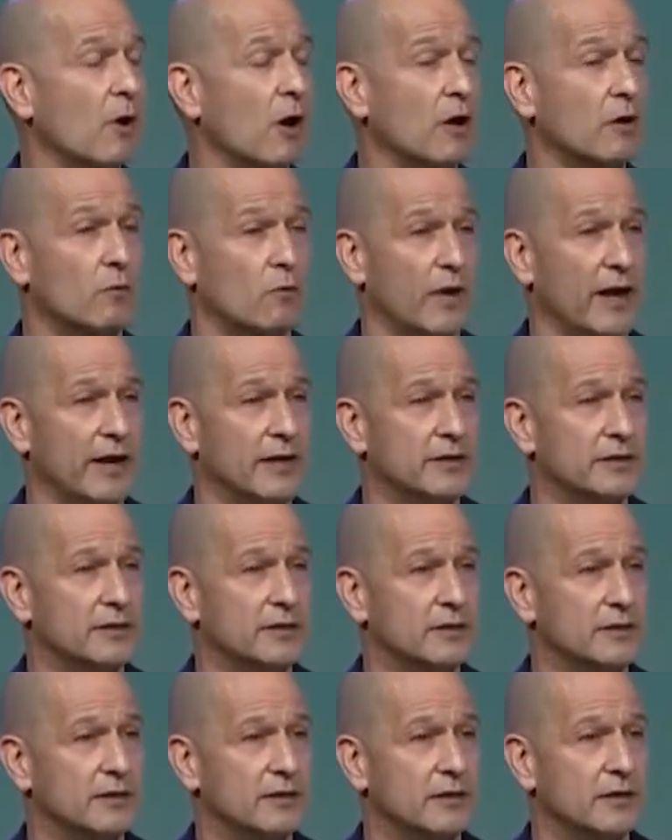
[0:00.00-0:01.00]
on rent
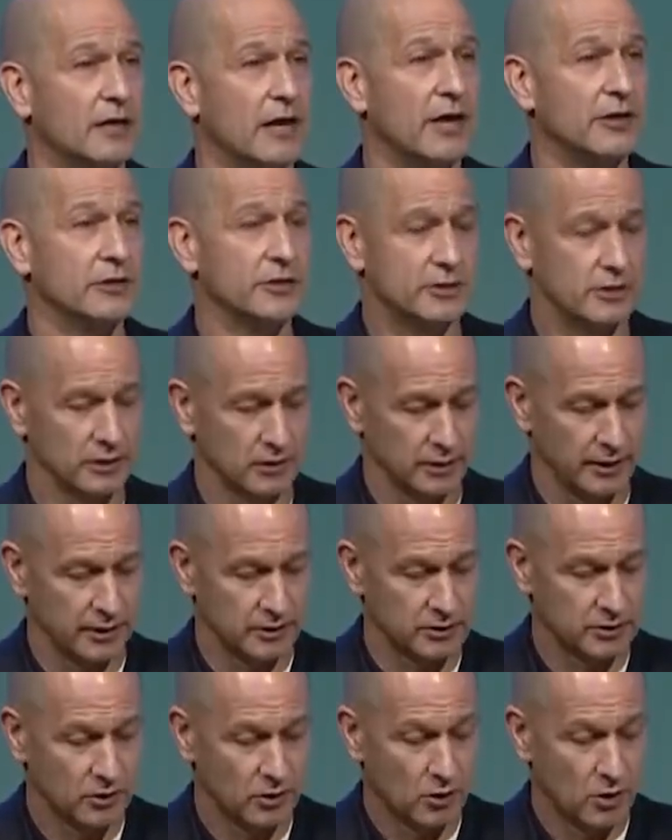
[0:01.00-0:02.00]
and
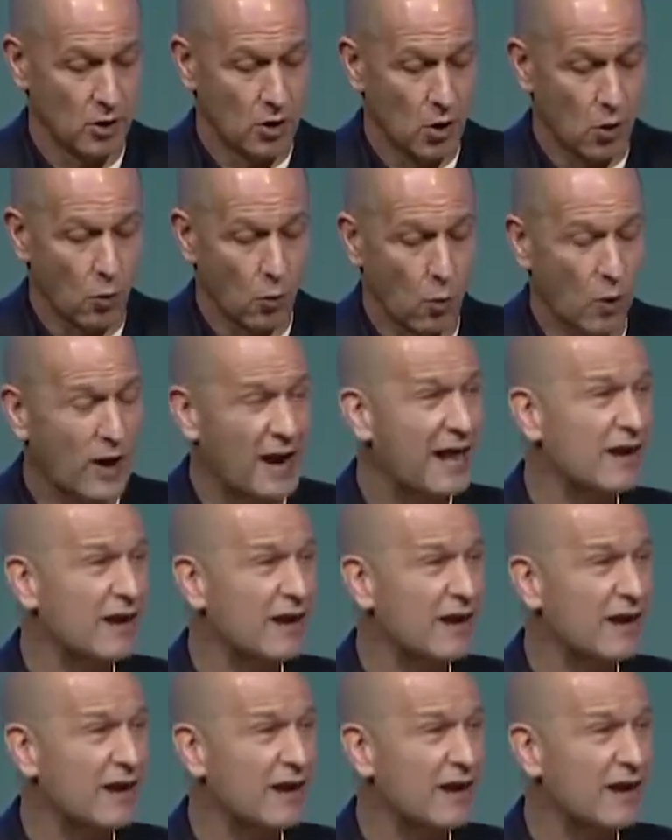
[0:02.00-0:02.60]
utilities. 1 out